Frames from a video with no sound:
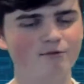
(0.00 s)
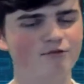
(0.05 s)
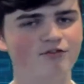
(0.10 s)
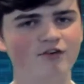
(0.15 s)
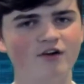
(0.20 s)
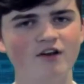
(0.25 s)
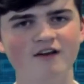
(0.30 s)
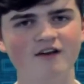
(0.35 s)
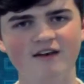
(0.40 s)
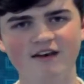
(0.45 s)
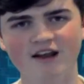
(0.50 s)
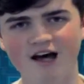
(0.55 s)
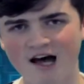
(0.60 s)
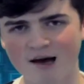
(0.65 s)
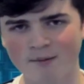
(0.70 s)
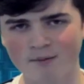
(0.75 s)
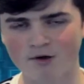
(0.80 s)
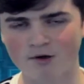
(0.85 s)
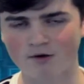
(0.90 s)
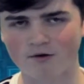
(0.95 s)

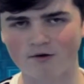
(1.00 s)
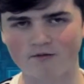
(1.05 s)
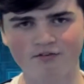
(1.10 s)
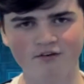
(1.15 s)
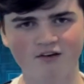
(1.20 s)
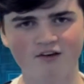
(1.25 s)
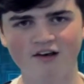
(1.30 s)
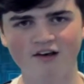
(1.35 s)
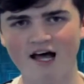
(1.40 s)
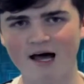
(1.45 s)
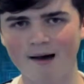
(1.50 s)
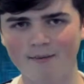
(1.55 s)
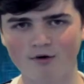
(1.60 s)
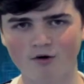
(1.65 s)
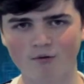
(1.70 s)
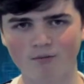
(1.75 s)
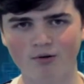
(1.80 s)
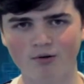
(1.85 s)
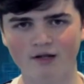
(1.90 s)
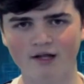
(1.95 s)

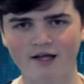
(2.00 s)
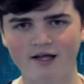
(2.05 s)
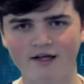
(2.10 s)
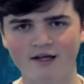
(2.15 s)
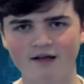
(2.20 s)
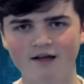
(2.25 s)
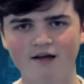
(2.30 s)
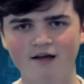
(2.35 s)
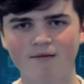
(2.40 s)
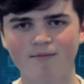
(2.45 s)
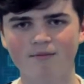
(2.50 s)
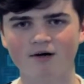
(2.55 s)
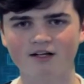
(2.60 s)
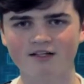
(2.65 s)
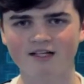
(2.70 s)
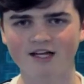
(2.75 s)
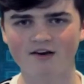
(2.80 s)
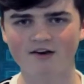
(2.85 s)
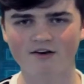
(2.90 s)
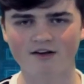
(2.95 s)
Phenomenal play by
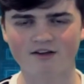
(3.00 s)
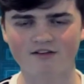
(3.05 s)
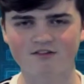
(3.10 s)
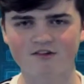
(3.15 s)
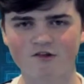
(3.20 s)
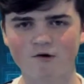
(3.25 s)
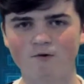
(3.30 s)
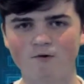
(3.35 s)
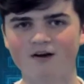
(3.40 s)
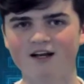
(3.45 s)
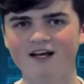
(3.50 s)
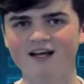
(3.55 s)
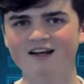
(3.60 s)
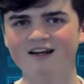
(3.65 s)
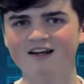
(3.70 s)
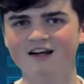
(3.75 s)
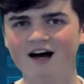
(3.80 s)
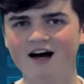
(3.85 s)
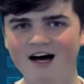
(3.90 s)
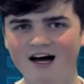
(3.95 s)
Darian Stewart
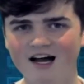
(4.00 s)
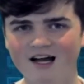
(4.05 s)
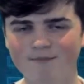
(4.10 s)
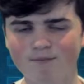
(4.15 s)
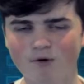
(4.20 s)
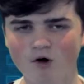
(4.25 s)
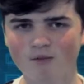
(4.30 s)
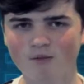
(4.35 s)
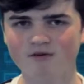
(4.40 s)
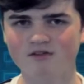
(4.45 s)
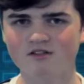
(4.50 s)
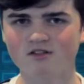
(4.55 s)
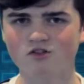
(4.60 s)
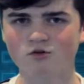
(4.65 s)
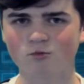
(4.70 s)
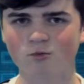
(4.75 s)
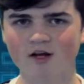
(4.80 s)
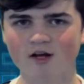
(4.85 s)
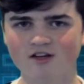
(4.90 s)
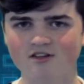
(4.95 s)
in high moment
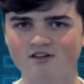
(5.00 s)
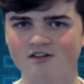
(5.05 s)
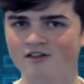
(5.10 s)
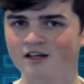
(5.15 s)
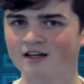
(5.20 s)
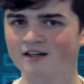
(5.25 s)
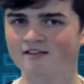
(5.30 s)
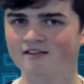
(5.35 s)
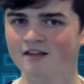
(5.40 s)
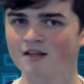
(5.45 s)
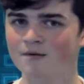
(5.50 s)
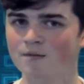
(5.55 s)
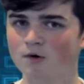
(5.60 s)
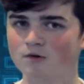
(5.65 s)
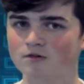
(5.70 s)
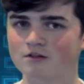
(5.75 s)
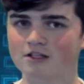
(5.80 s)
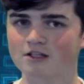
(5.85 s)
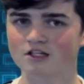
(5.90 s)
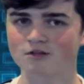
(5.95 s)
situation. That is the
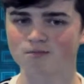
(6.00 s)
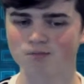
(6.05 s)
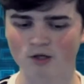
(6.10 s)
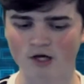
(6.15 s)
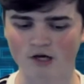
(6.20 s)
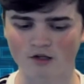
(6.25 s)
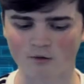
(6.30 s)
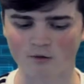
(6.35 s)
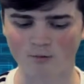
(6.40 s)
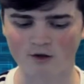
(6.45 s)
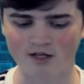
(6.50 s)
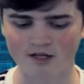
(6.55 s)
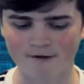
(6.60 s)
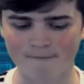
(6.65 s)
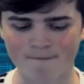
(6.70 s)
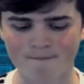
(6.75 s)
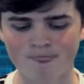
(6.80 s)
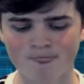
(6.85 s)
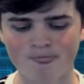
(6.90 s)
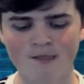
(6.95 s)
most clutch play of the
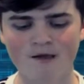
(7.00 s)
week.